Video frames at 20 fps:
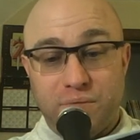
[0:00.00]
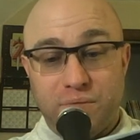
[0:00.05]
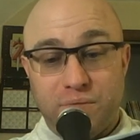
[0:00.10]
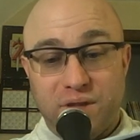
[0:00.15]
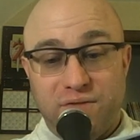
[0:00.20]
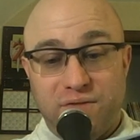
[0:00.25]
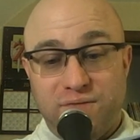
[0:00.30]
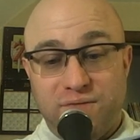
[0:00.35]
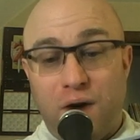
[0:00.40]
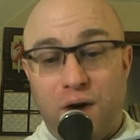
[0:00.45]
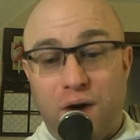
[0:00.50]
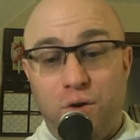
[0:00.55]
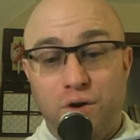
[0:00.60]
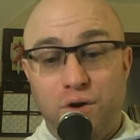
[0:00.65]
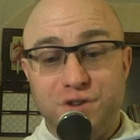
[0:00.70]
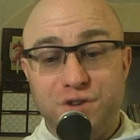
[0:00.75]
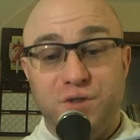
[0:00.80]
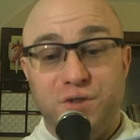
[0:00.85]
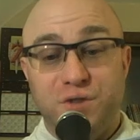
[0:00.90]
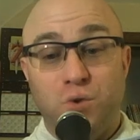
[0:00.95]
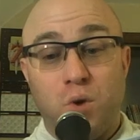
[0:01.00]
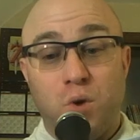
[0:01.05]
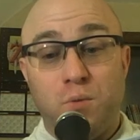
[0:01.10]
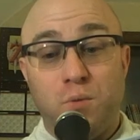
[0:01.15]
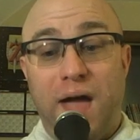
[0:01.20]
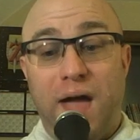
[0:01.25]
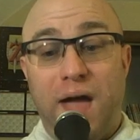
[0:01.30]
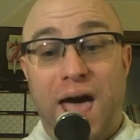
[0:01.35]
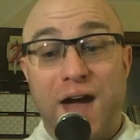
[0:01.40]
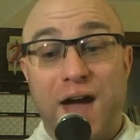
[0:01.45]
Fouls,
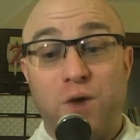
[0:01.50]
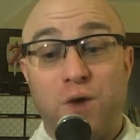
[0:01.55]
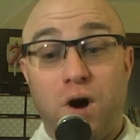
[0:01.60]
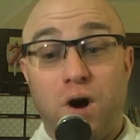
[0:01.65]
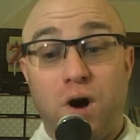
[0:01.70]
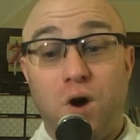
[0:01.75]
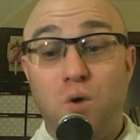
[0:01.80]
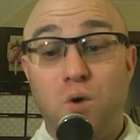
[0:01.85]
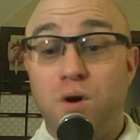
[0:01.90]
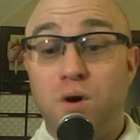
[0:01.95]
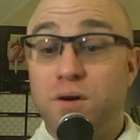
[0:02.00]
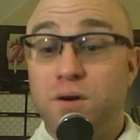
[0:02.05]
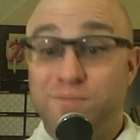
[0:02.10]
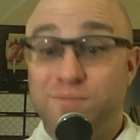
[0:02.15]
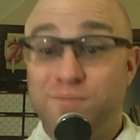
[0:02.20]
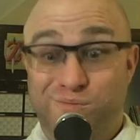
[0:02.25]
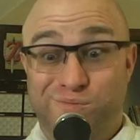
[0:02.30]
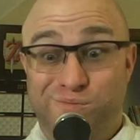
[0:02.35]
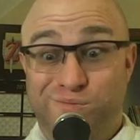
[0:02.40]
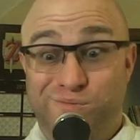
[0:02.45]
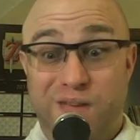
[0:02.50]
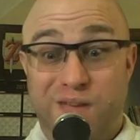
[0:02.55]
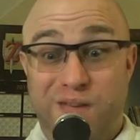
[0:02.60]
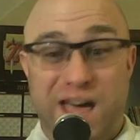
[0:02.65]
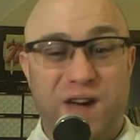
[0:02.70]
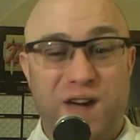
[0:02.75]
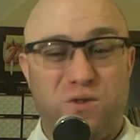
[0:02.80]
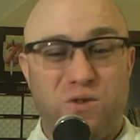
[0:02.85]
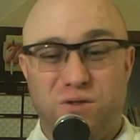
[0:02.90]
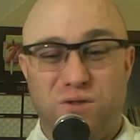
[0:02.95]
normal, aggro,
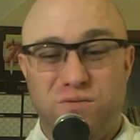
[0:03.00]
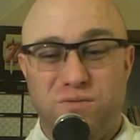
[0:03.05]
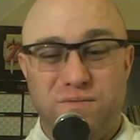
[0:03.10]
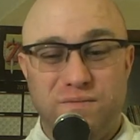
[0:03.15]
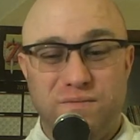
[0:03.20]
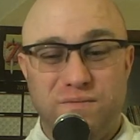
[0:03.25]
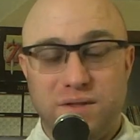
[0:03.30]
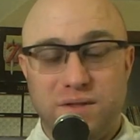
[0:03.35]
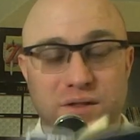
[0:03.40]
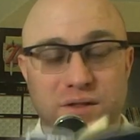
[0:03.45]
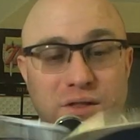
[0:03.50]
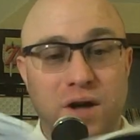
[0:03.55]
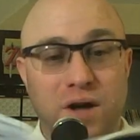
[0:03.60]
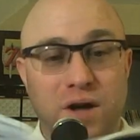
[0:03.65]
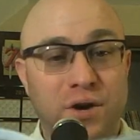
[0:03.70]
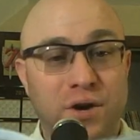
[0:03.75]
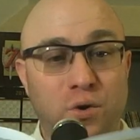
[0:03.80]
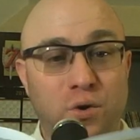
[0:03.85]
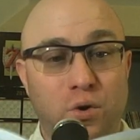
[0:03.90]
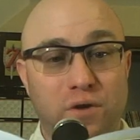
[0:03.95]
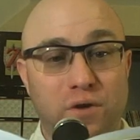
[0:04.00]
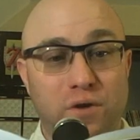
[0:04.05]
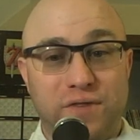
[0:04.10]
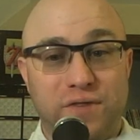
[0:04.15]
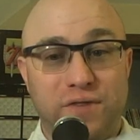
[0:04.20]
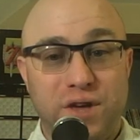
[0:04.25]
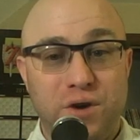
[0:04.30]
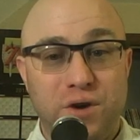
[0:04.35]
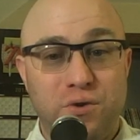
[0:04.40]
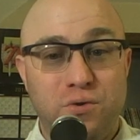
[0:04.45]
none or
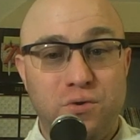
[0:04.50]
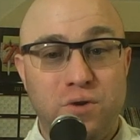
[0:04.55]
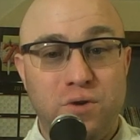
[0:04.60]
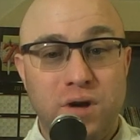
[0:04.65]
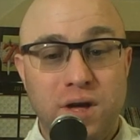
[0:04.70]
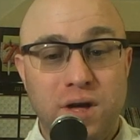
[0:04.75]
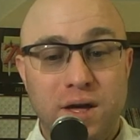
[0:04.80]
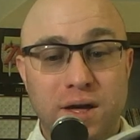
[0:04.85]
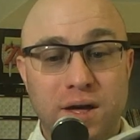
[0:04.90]
few.